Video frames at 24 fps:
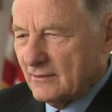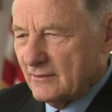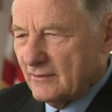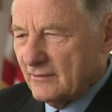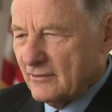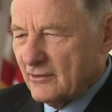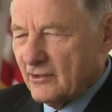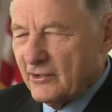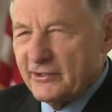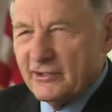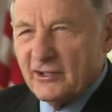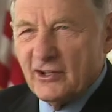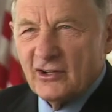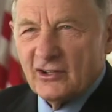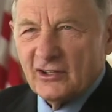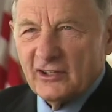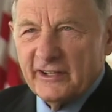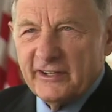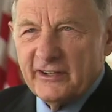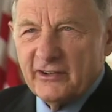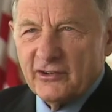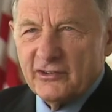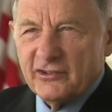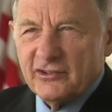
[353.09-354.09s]
very young
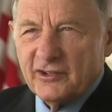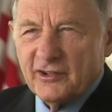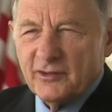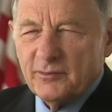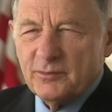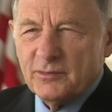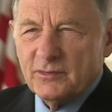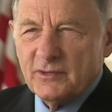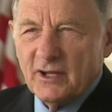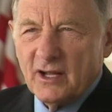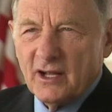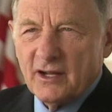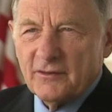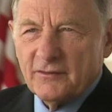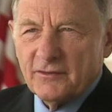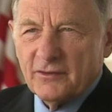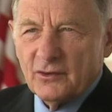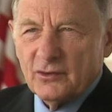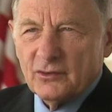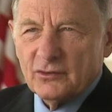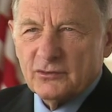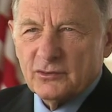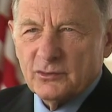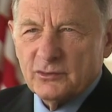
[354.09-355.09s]
leadership. Don
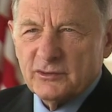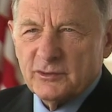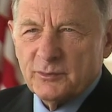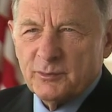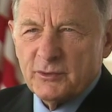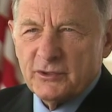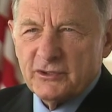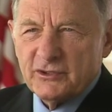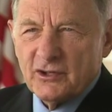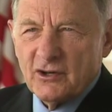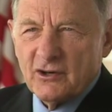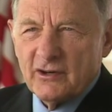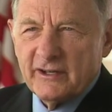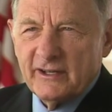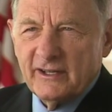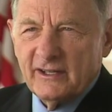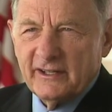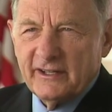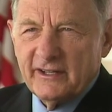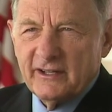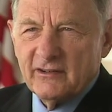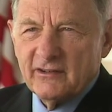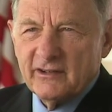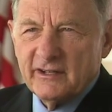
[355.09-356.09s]
Foltz was a majority
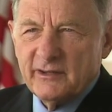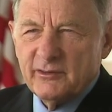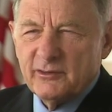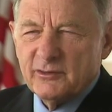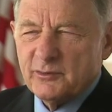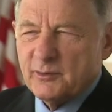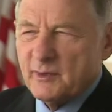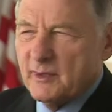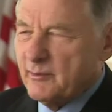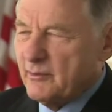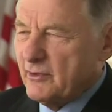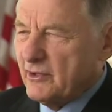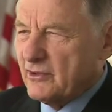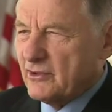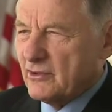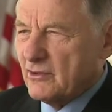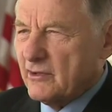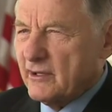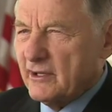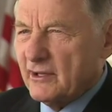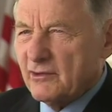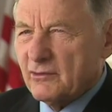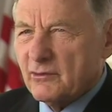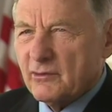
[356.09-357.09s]
leader. He was maybe
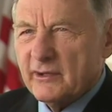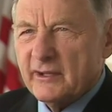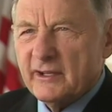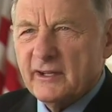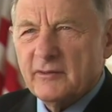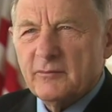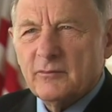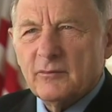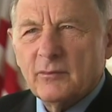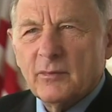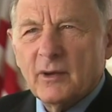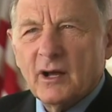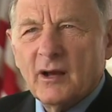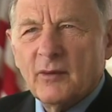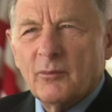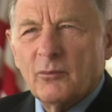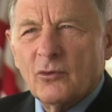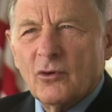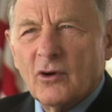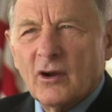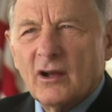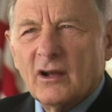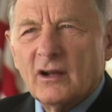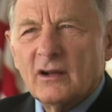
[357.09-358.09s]
33, and Bob
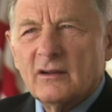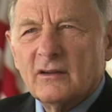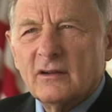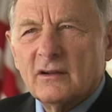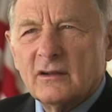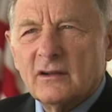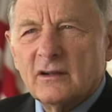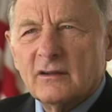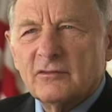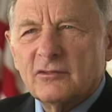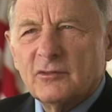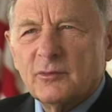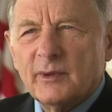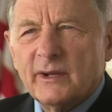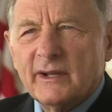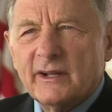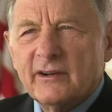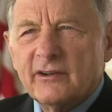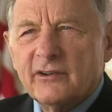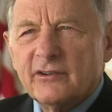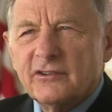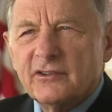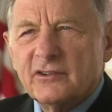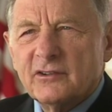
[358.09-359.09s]
Rock from
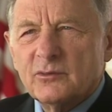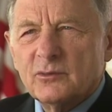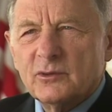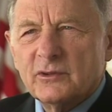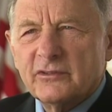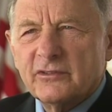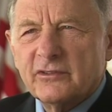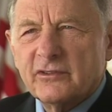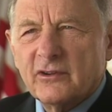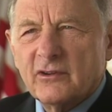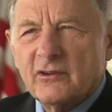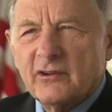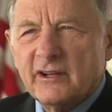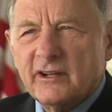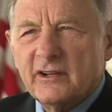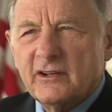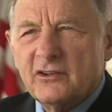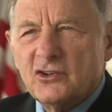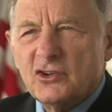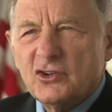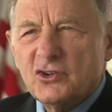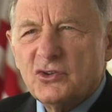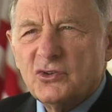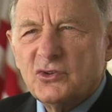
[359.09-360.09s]
Anderson was
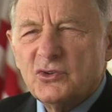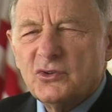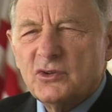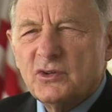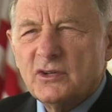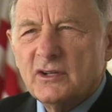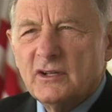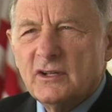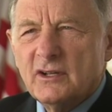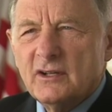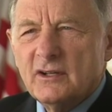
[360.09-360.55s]
32.